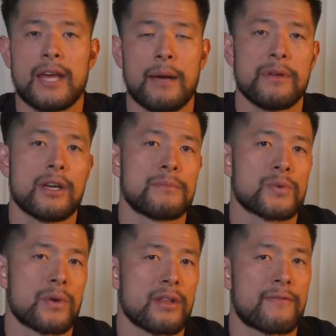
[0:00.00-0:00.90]
that becomes
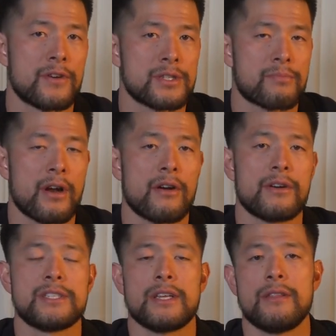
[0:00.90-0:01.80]
one of the first
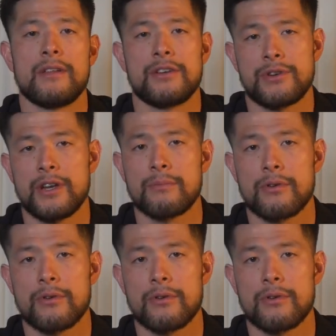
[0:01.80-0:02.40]
priorities in their training